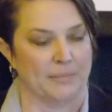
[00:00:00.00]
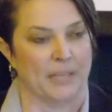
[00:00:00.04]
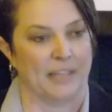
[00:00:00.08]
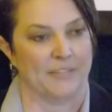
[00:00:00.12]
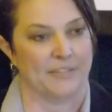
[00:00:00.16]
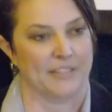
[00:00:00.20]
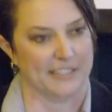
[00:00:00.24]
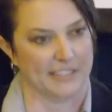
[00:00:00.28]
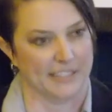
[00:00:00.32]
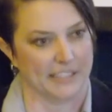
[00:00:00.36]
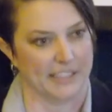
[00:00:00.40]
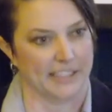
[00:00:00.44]
my
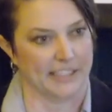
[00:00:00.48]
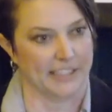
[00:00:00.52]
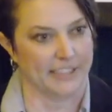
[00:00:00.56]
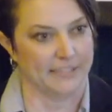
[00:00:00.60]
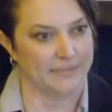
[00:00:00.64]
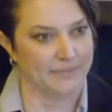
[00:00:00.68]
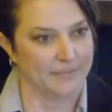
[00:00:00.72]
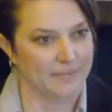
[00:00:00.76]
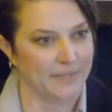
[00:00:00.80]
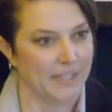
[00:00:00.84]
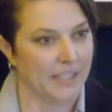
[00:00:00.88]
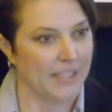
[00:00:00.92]

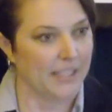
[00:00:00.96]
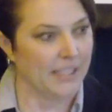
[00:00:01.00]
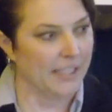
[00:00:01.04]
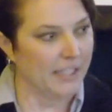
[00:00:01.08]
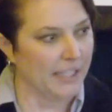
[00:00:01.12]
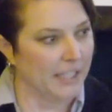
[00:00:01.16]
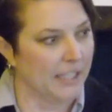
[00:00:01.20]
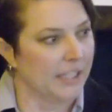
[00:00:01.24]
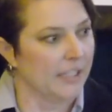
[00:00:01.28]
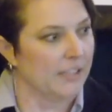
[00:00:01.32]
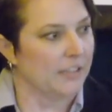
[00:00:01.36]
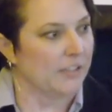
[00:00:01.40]
facility.
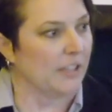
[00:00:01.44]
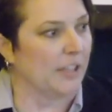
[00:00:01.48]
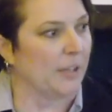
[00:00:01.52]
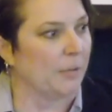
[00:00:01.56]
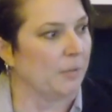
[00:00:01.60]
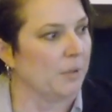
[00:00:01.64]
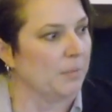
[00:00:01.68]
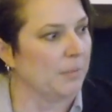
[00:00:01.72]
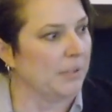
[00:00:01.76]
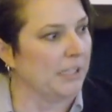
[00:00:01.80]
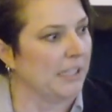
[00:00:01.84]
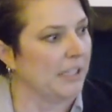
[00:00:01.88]
So that
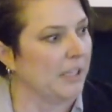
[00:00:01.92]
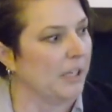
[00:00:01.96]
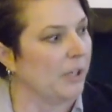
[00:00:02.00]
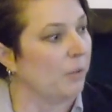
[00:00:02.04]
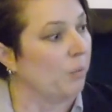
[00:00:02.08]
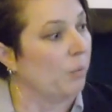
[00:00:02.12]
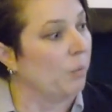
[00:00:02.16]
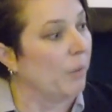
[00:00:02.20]
would be a